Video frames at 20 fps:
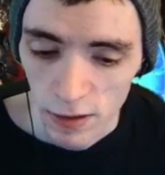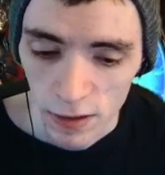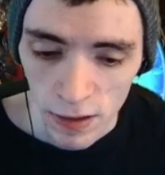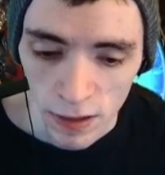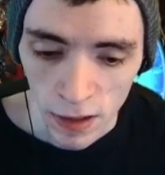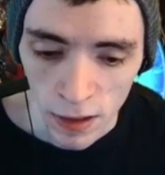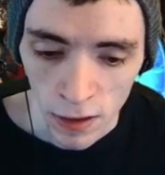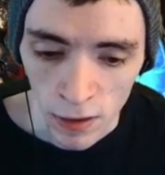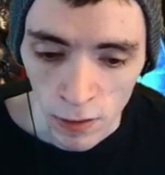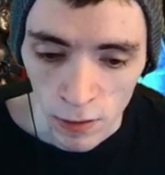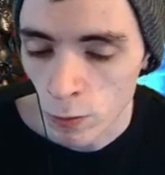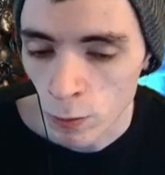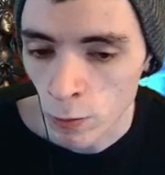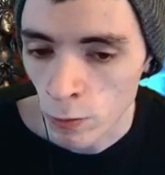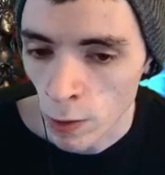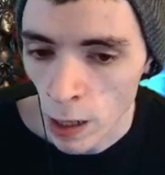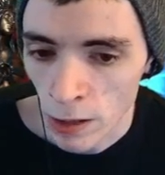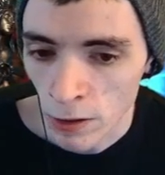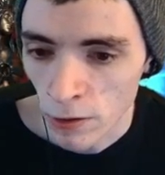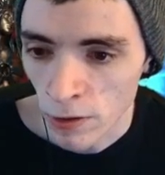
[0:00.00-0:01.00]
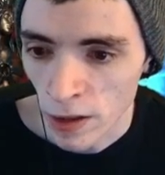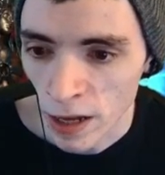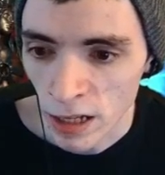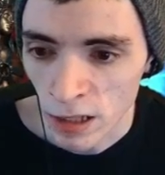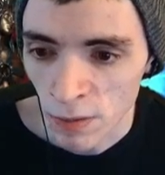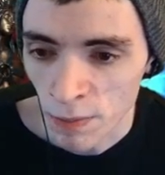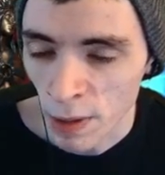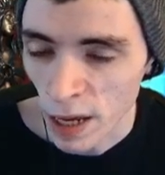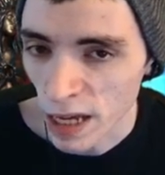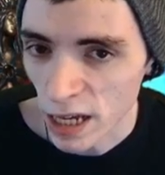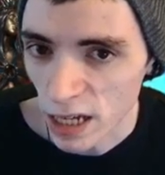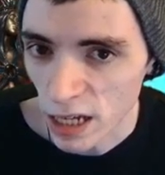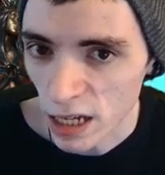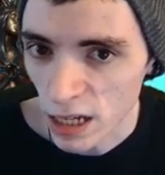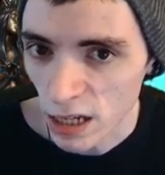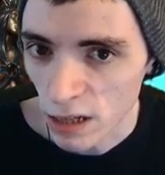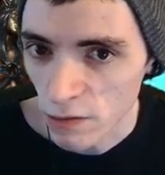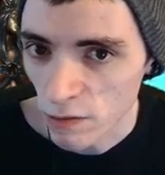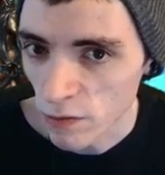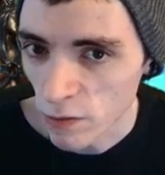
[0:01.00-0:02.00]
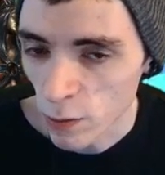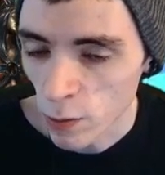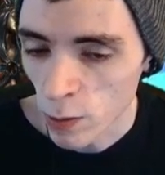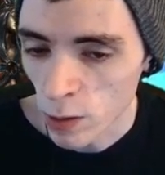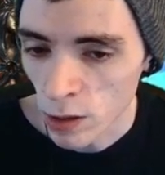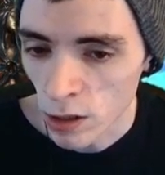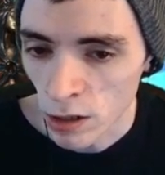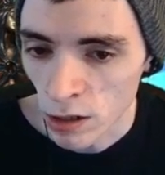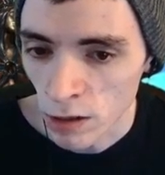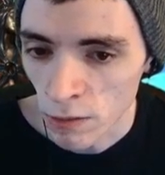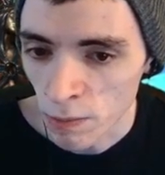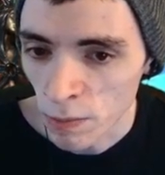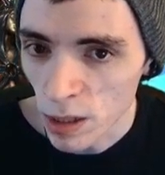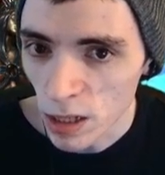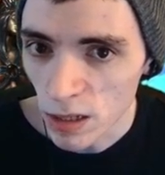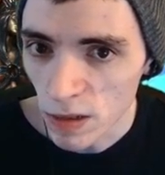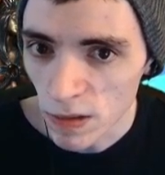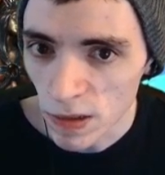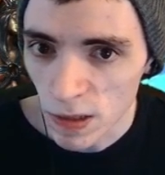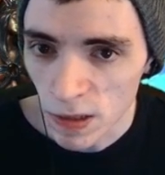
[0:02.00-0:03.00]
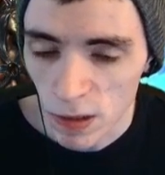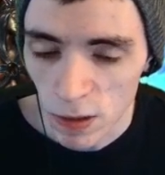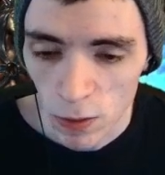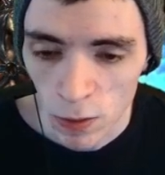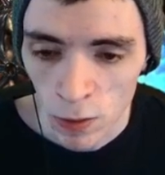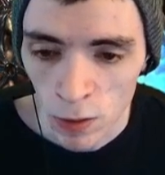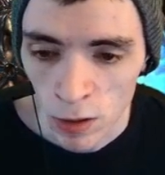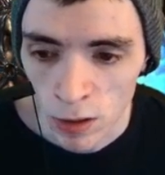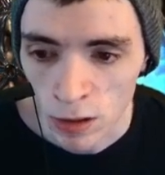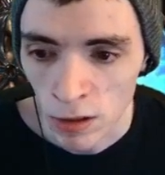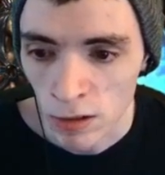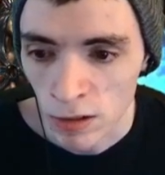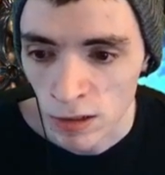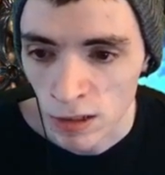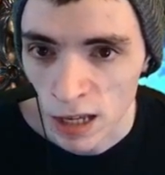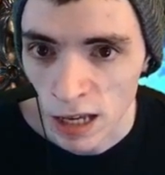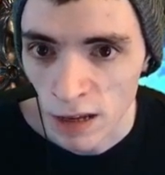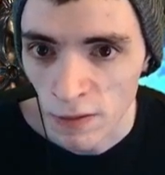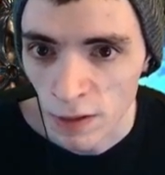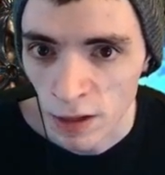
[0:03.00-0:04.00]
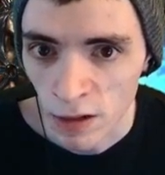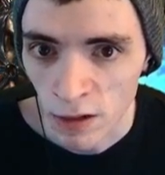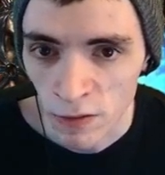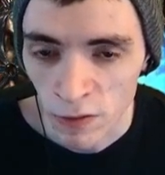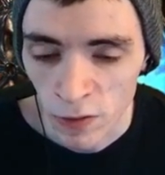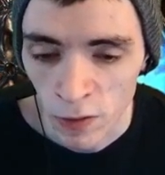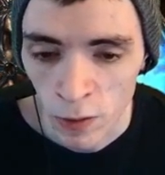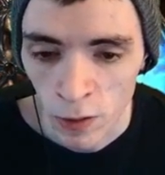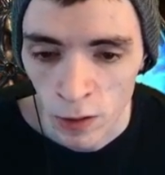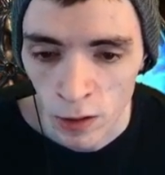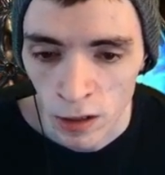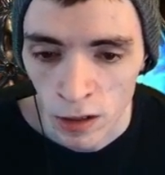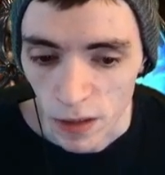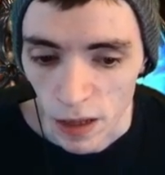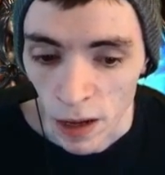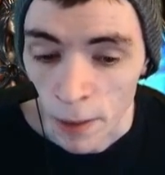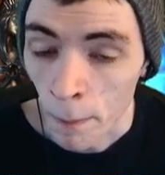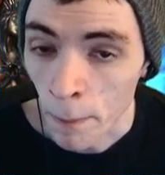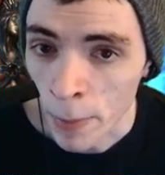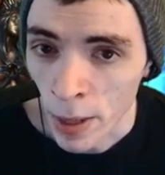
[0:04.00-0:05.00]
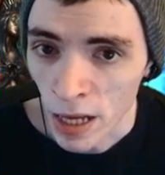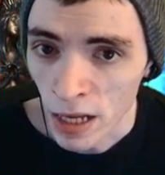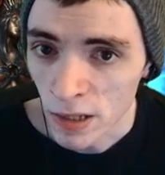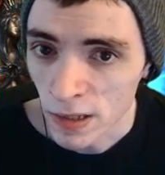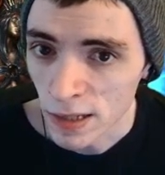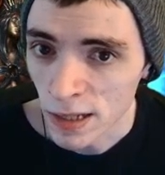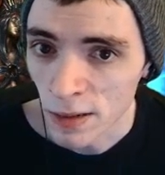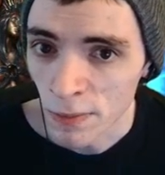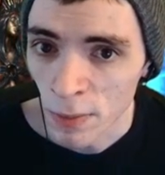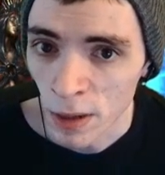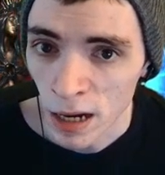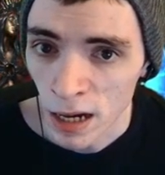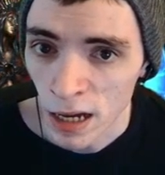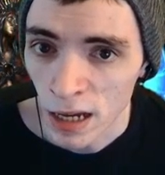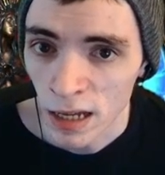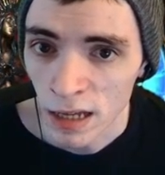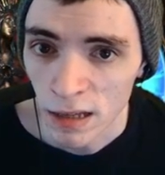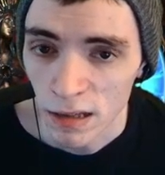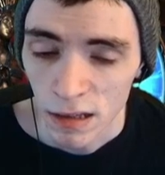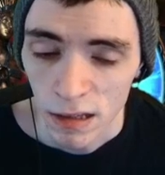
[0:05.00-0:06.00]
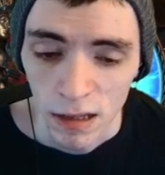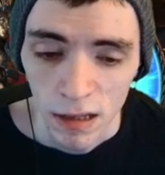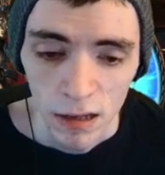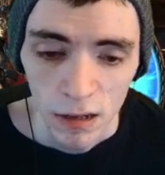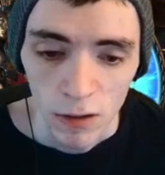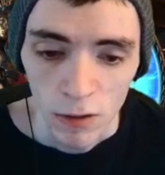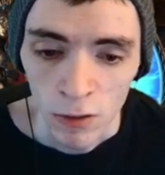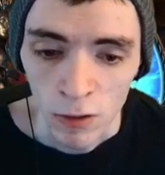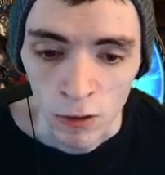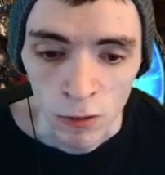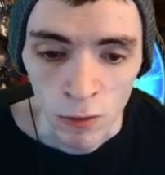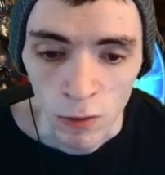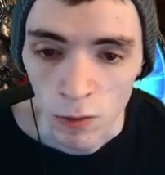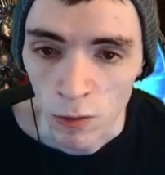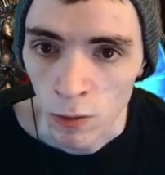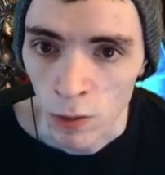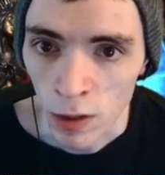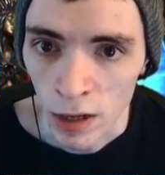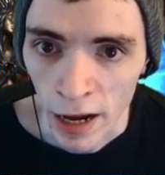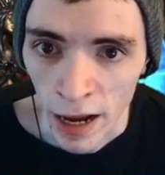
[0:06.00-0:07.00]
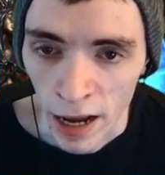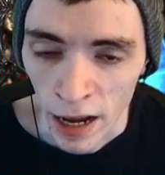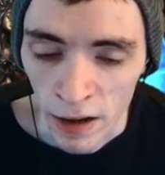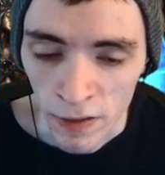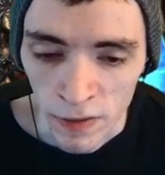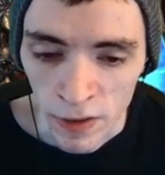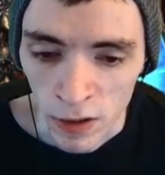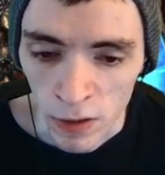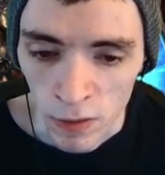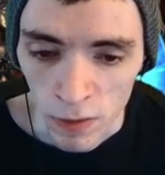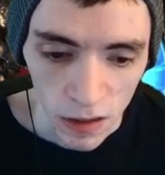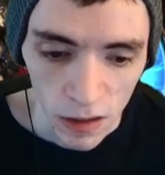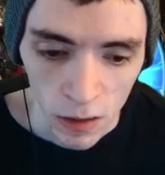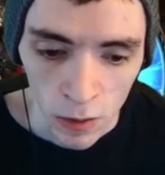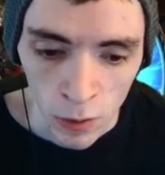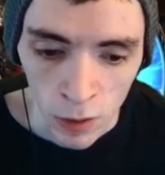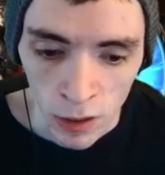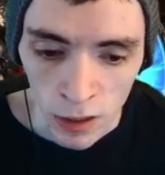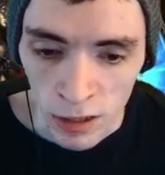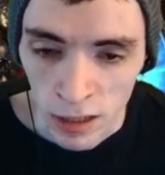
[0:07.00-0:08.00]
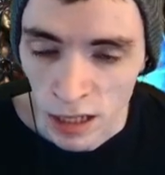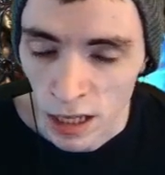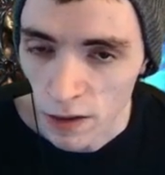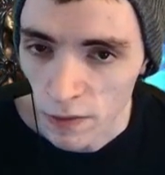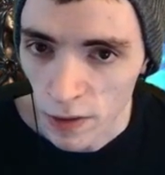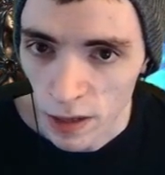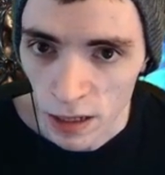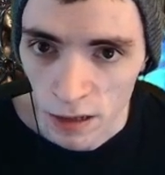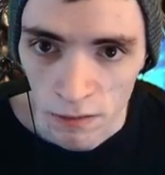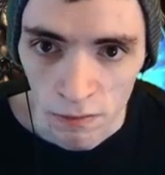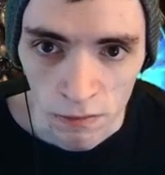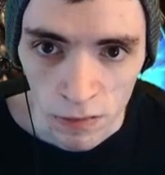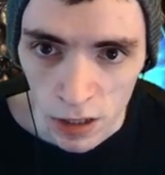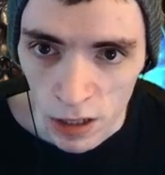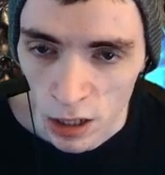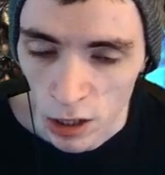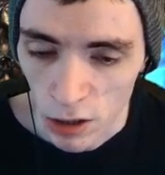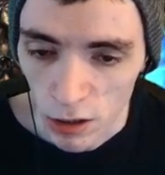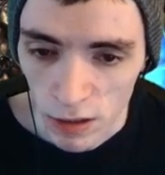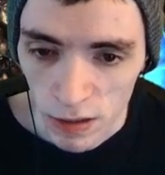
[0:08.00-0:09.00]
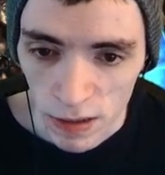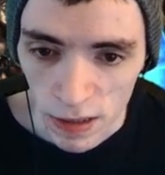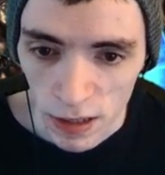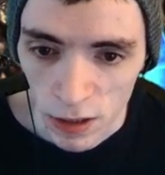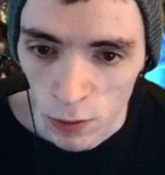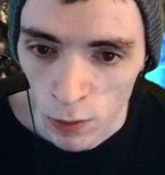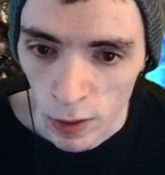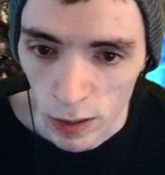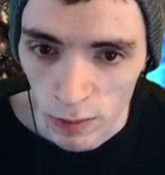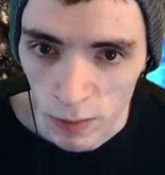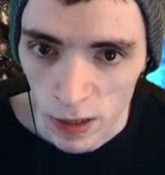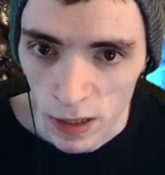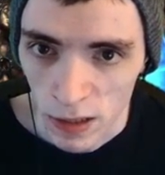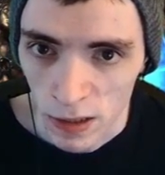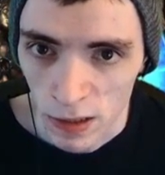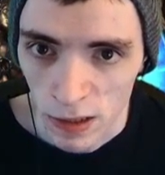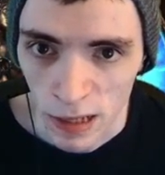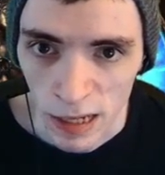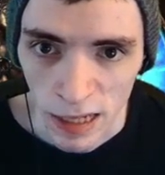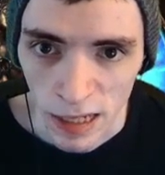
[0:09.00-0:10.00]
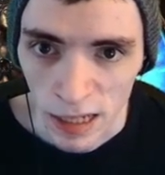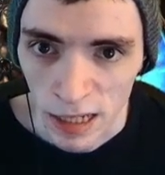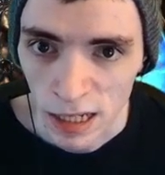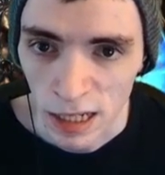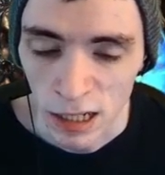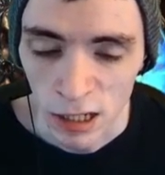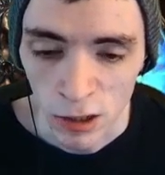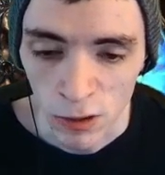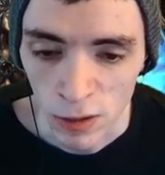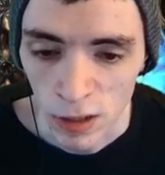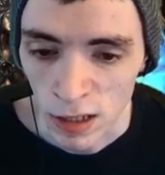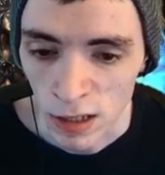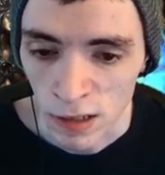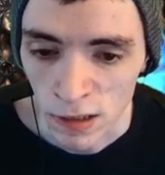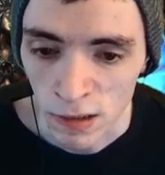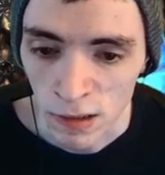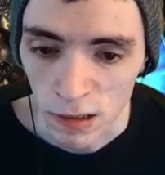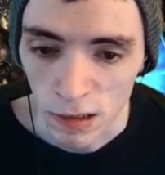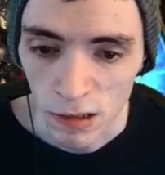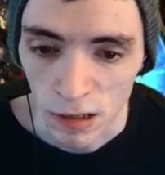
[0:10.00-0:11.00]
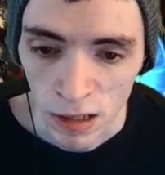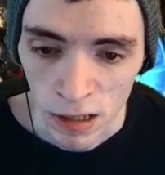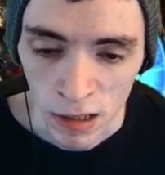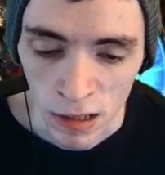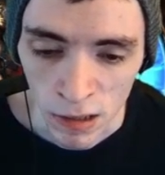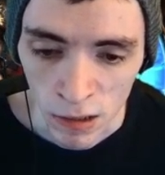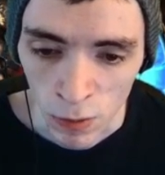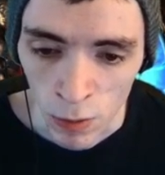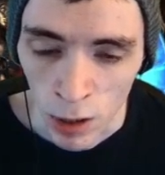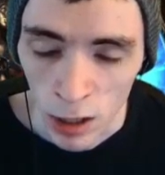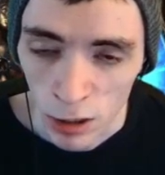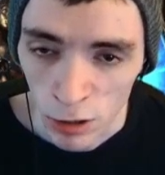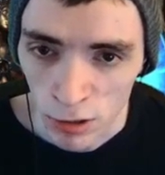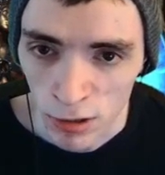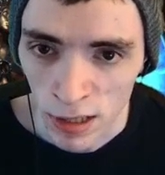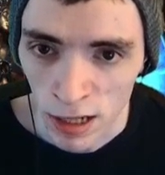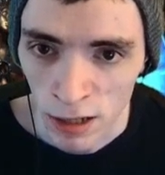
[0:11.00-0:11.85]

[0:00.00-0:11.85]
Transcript: So whether that's banking for beasts or saving for a base to buy or what have you, or giving the currency to Whimsy so that he can do his Watcher's Eye